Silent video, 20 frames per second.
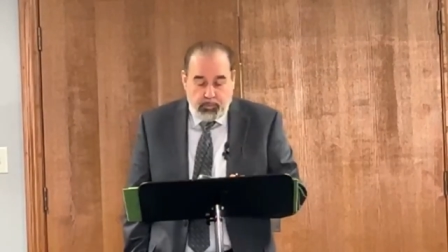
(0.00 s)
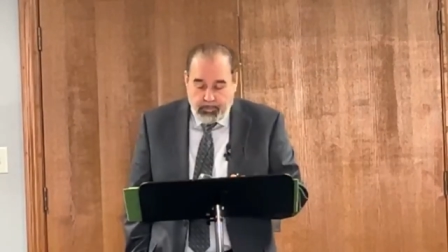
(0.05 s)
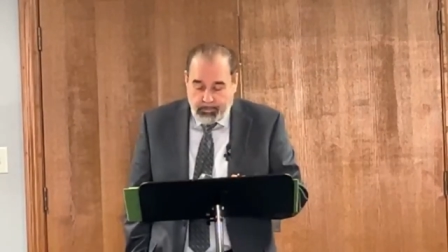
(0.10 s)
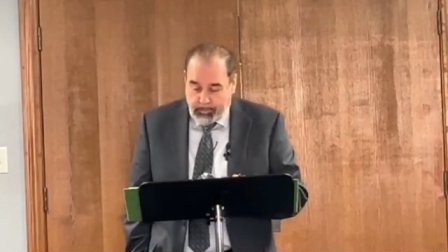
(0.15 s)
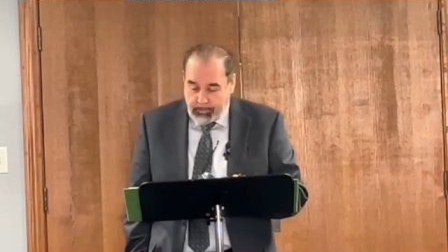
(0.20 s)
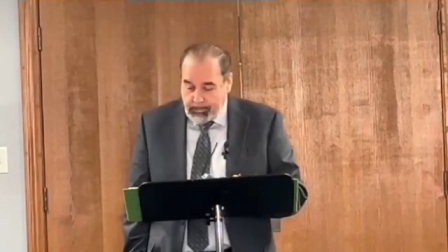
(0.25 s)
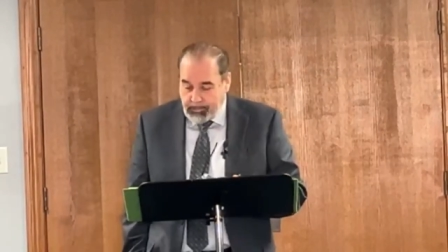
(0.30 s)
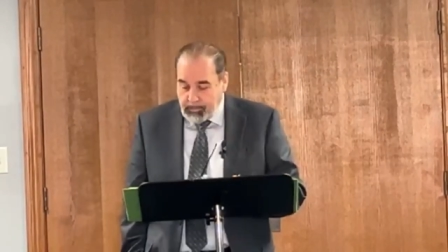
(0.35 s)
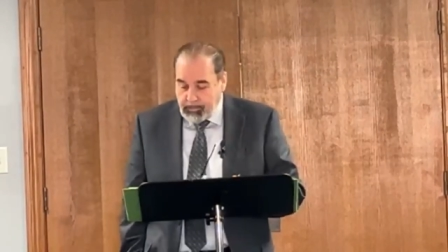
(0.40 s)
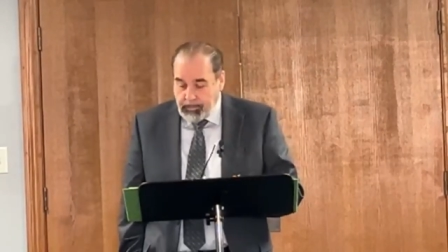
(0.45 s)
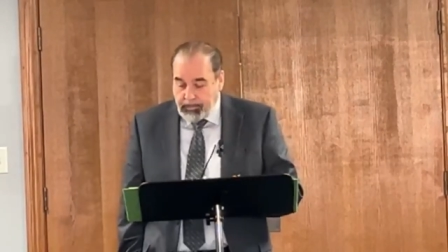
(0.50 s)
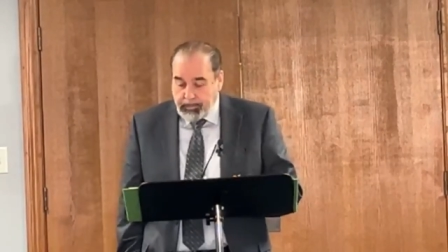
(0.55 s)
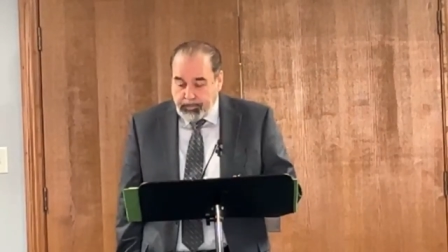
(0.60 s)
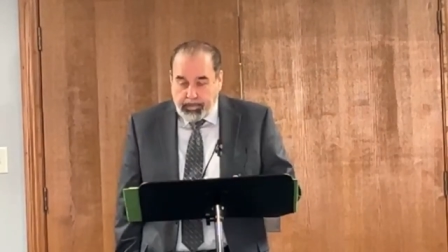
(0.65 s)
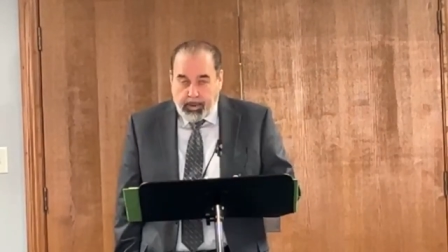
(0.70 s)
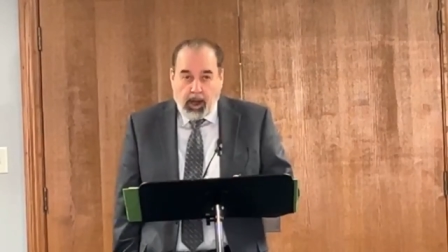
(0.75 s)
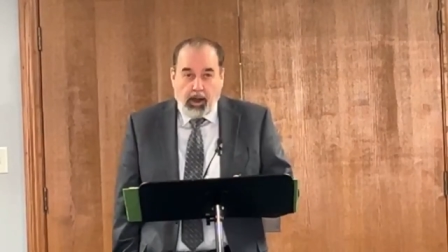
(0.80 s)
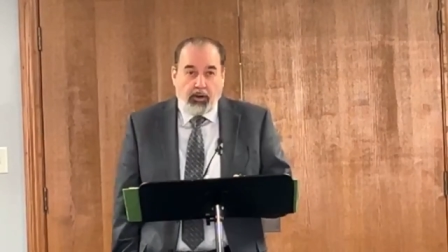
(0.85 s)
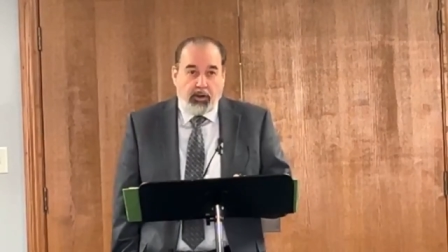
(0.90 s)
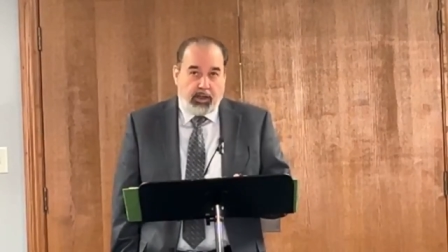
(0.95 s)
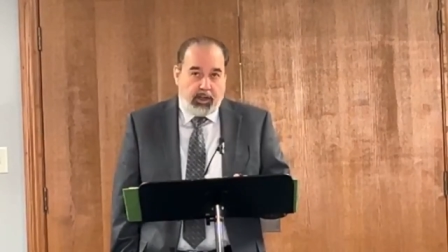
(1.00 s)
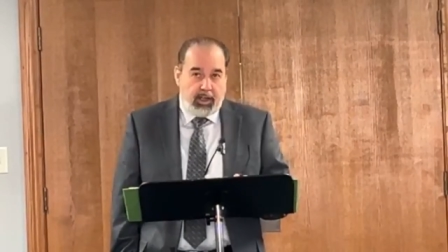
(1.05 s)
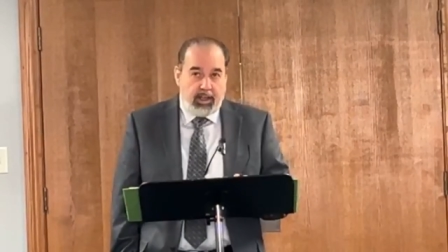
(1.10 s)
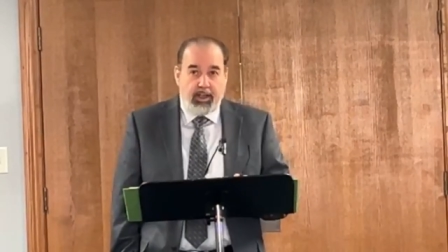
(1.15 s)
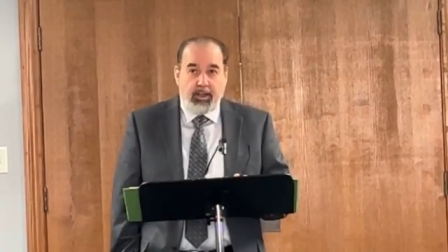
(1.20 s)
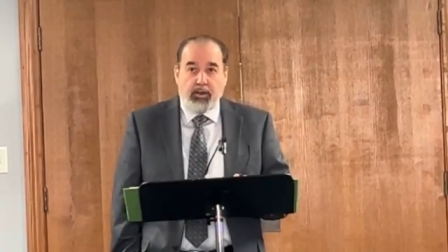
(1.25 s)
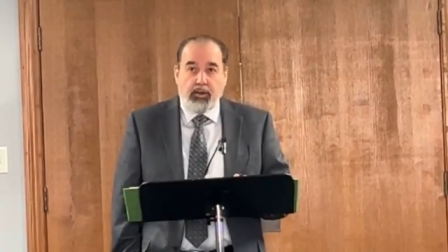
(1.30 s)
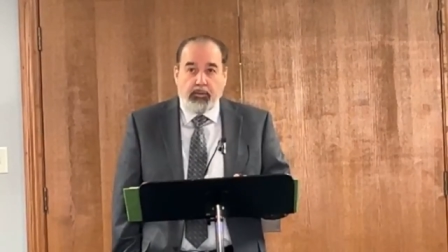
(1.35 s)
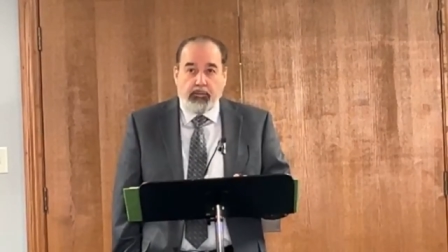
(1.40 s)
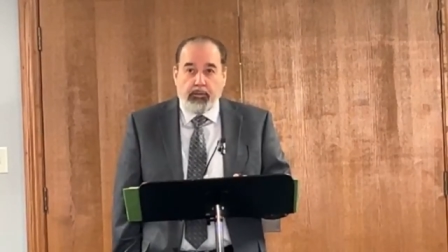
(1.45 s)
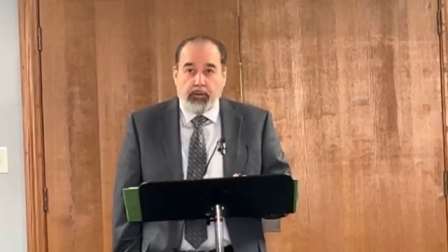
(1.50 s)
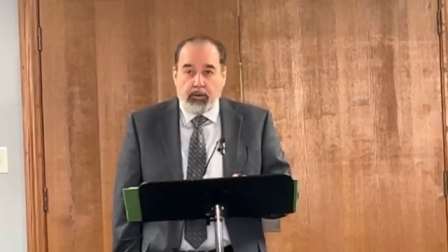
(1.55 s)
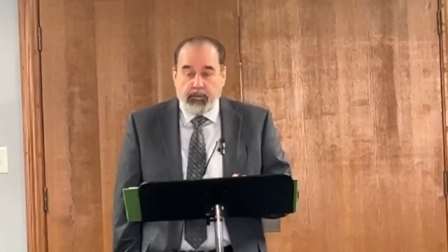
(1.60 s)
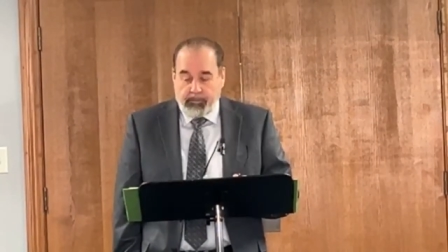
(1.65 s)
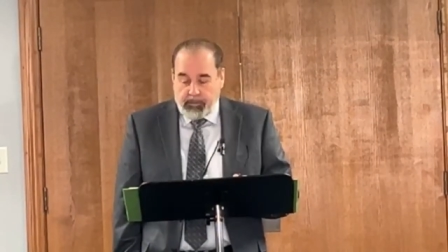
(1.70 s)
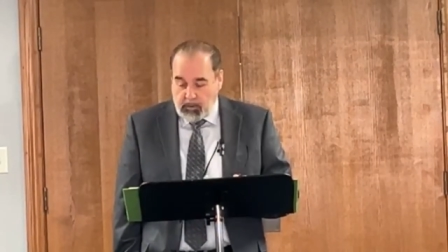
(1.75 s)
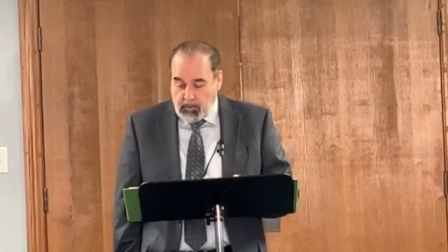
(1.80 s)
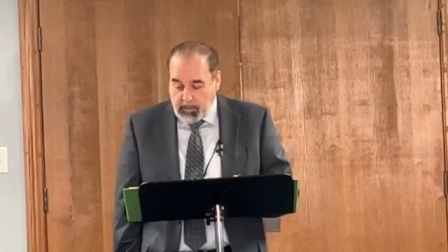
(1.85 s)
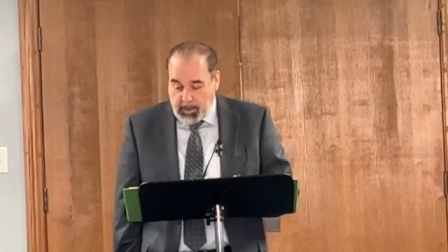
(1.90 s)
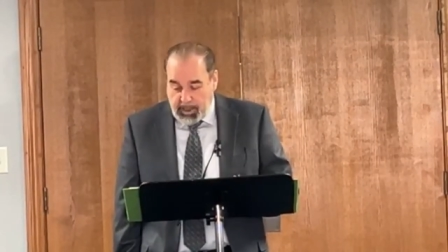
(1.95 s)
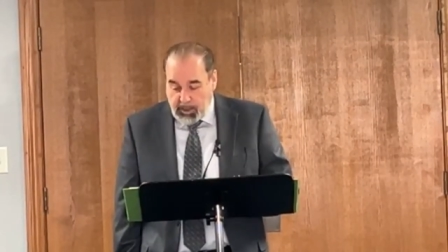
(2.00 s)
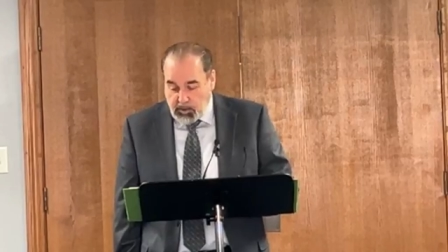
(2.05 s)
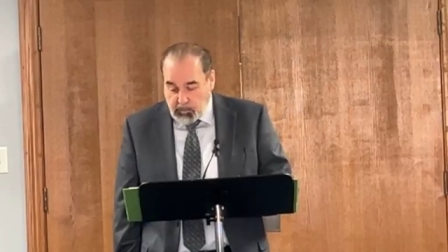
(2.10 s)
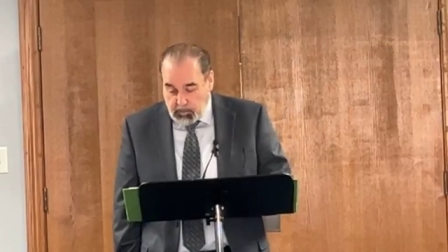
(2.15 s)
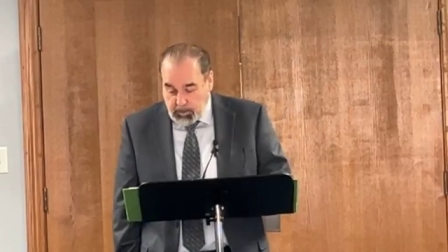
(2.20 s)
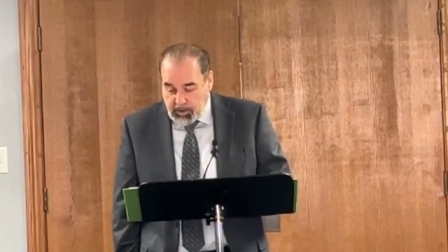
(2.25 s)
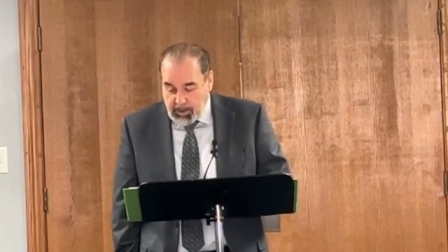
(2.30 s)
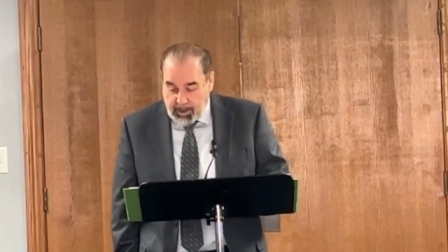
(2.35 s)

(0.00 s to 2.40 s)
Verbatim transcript: to park here for a few minutes,